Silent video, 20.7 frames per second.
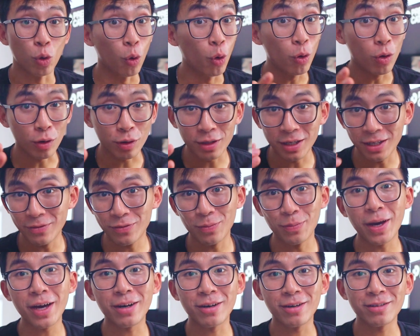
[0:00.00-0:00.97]
Or even
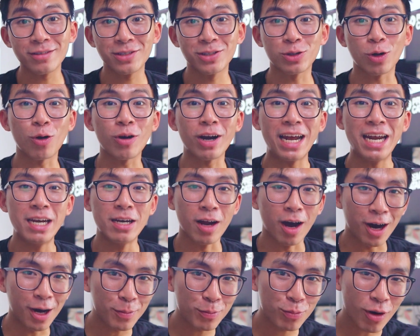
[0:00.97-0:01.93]
better, start a
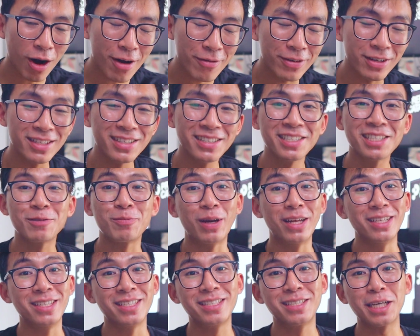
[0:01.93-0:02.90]
nonprofit,
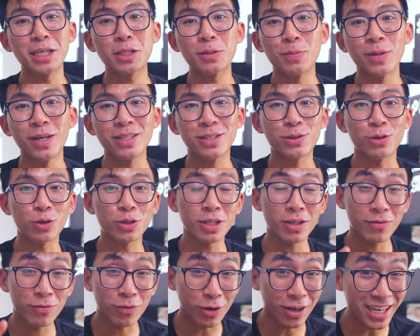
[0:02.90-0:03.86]
spend six months
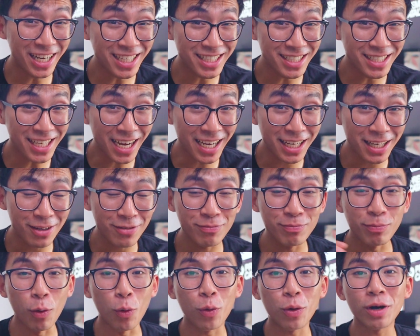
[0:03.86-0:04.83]
searching for an
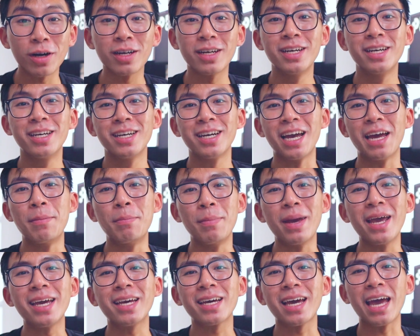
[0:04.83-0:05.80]
executive board, and
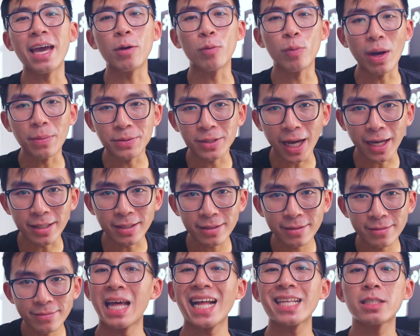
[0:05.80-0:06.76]
make a
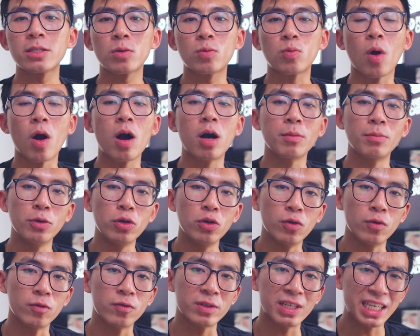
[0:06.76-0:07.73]
website. That's the wrong
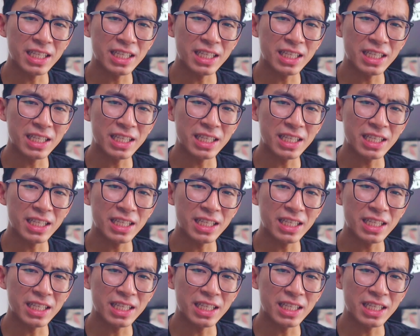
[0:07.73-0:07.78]
move.